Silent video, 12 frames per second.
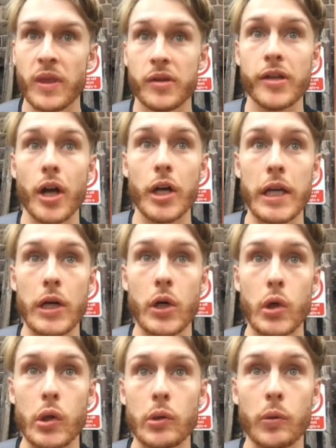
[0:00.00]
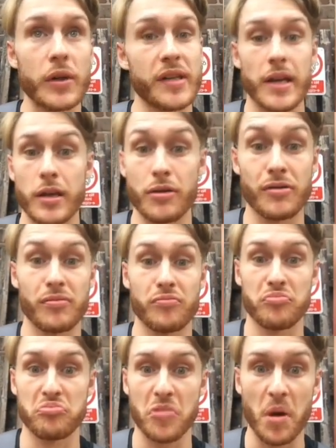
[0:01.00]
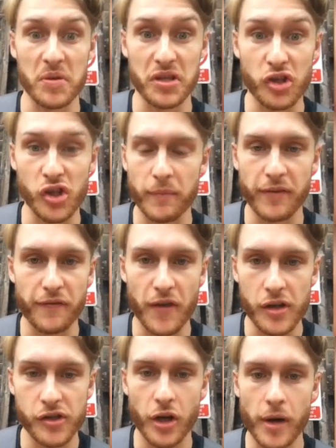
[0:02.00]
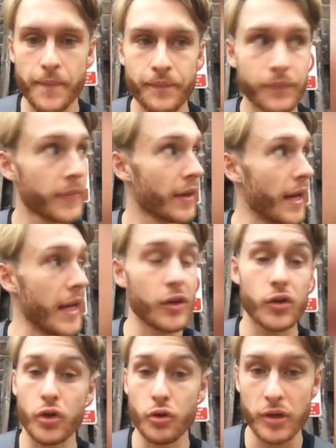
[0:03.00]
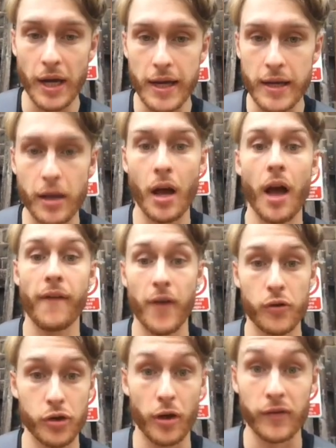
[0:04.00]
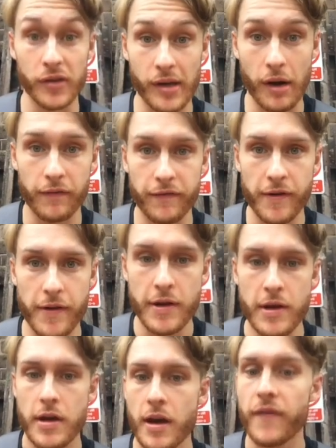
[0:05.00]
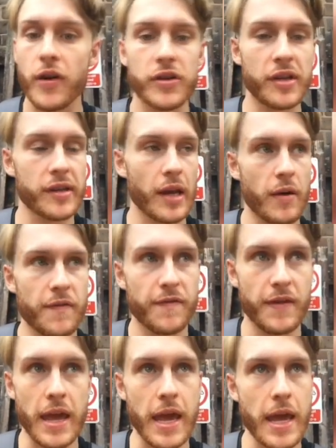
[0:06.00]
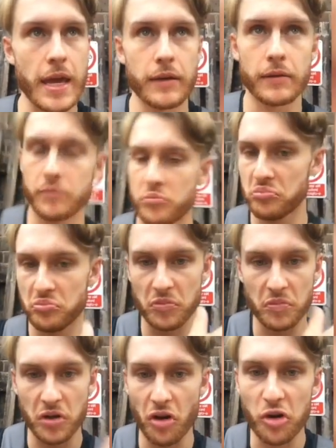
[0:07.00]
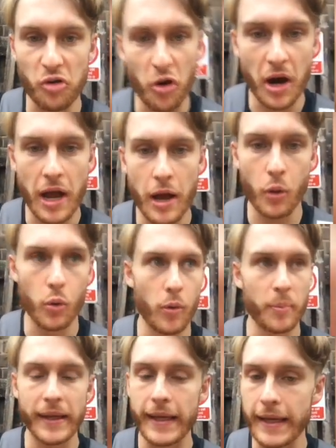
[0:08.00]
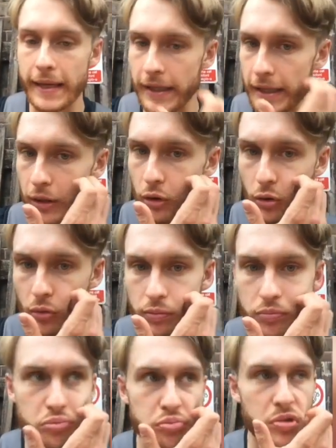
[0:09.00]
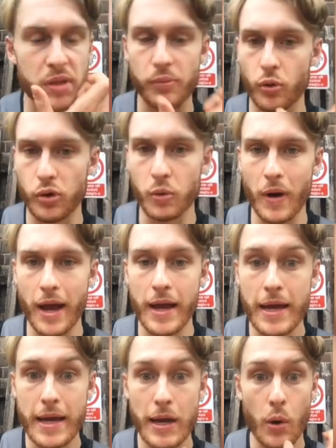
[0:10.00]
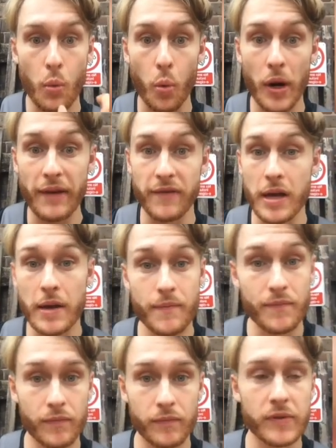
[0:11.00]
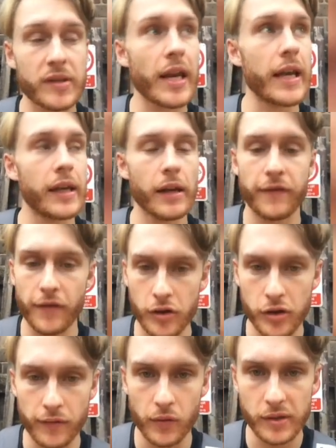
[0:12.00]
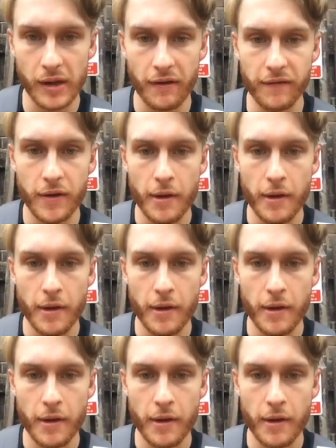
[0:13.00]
starting on, say you come to the gym for the first time, is to take a photo of yourself. Photo yourself in the underwear or bikini or sportswear, whatever. Taking a photo of yourself.